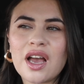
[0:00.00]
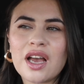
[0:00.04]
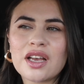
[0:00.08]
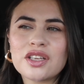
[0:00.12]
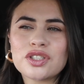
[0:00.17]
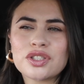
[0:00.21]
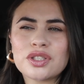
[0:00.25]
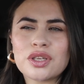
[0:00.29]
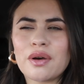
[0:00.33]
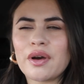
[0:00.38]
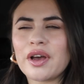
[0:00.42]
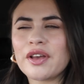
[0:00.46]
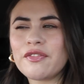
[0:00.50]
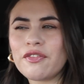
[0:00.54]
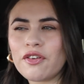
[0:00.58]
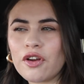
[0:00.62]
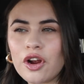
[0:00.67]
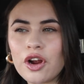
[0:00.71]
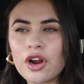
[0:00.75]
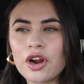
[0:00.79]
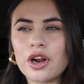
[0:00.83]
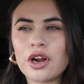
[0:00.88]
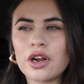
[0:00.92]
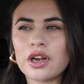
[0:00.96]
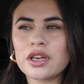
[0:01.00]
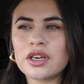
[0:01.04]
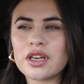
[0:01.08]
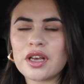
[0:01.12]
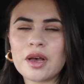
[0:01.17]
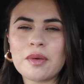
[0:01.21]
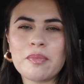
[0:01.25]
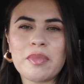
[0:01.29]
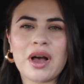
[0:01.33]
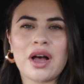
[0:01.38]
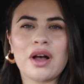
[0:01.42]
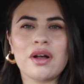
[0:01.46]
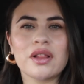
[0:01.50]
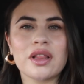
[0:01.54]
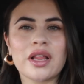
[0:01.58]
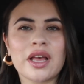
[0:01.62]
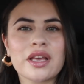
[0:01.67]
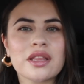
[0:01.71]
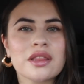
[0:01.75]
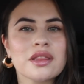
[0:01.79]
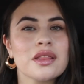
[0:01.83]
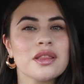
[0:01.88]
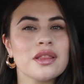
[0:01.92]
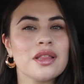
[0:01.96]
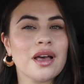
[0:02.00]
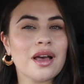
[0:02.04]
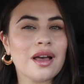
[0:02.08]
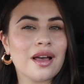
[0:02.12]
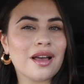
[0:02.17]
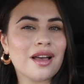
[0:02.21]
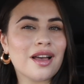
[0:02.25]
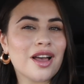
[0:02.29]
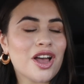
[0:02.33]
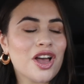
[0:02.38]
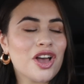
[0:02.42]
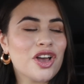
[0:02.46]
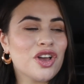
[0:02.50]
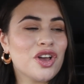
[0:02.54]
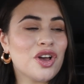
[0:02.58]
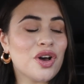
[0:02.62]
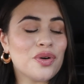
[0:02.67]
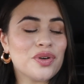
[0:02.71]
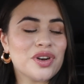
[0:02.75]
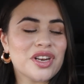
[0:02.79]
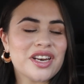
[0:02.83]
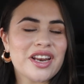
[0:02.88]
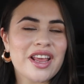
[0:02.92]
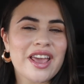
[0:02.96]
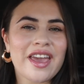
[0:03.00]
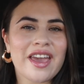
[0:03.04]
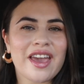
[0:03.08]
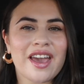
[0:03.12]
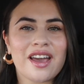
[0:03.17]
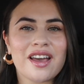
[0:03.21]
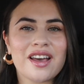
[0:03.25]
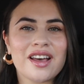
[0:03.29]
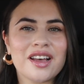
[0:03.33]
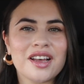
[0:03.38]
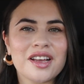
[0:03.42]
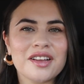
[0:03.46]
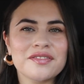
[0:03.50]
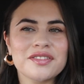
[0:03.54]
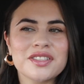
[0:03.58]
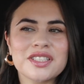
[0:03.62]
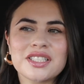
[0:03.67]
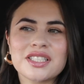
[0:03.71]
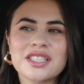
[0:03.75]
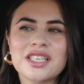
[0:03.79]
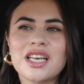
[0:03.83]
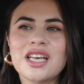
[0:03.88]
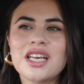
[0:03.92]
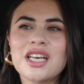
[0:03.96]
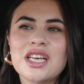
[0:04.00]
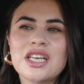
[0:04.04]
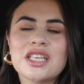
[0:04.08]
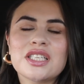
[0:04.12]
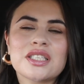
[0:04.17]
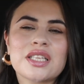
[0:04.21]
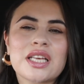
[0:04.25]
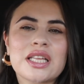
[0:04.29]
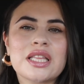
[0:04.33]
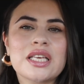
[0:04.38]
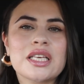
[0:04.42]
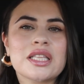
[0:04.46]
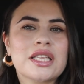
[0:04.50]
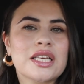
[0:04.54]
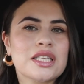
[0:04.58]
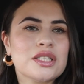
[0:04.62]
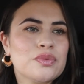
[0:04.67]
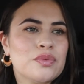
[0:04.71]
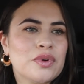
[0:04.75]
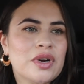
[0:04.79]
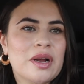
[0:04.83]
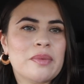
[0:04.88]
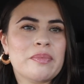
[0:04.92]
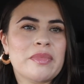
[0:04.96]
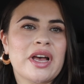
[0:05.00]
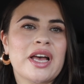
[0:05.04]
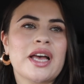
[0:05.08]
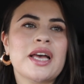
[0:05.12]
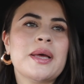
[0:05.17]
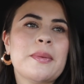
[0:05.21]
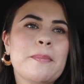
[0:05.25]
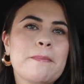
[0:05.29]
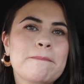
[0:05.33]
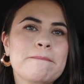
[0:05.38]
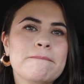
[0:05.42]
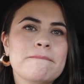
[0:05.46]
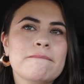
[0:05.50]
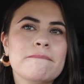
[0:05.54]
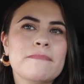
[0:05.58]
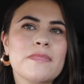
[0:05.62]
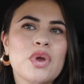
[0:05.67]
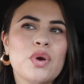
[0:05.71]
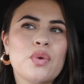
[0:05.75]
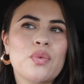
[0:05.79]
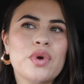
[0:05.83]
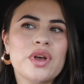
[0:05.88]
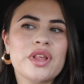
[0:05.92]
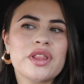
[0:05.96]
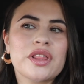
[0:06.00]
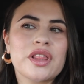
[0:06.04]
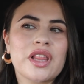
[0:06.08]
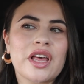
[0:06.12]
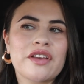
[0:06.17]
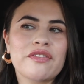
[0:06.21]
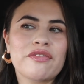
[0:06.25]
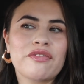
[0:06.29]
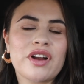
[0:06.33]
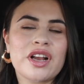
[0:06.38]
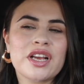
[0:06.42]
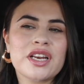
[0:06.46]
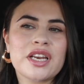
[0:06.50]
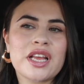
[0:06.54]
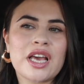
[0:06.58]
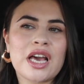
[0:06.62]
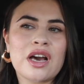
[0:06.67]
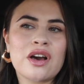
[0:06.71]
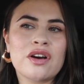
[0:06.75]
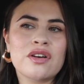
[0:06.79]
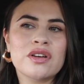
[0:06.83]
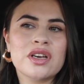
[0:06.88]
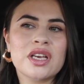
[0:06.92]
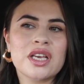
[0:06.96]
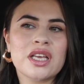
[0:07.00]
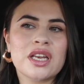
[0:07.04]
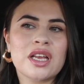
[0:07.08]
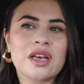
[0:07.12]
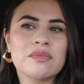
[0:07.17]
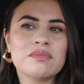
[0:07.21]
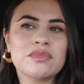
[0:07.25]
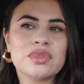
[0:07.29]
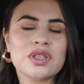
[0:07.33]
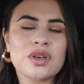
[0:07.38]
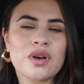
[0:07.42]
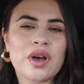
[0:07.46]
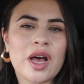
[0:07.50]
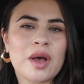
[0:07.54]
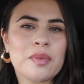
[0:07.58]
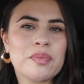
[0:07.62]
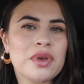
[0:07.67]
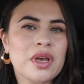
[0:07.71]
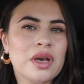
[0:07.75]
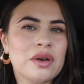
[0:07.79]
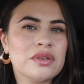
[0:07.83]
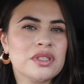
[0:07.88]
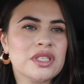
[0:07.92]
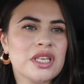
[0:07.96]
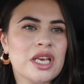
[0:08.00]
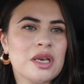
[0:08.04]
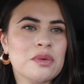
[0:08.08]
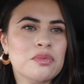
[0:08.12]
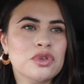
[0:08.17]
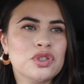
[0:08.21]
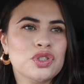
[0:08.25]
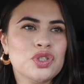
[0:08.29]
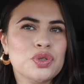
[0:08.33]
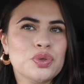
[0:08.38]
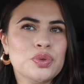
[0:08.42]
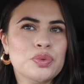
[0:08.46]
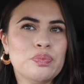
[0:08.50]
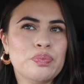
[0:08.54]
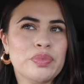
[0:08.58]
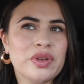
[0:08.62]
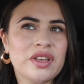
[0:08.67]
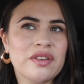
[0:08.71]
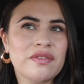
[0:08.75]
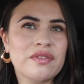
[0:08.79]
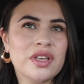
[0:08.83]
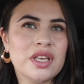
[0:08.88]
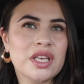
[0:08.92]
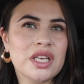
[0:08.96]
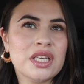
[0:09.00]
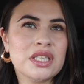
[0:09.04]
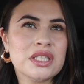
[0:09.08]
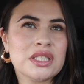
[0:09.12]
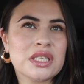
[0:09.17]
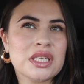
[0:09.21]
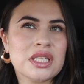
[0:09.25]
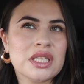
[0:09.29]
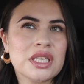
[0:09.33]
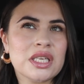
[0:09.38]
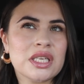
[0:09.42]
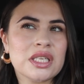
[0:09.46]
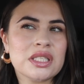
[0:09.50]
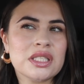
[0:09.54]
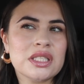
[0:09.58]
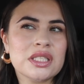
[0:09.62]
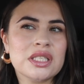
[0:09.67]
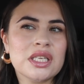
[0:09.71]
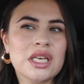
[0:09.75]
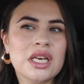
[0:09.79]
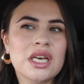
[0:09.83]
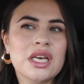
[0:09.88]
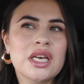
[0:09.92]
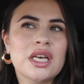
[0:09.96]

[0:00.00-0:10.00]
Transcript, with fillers: so I've heard about like the golden handcuffs. So I think that's where I'm at with life right now. And I'm so happy I was able to pivot into this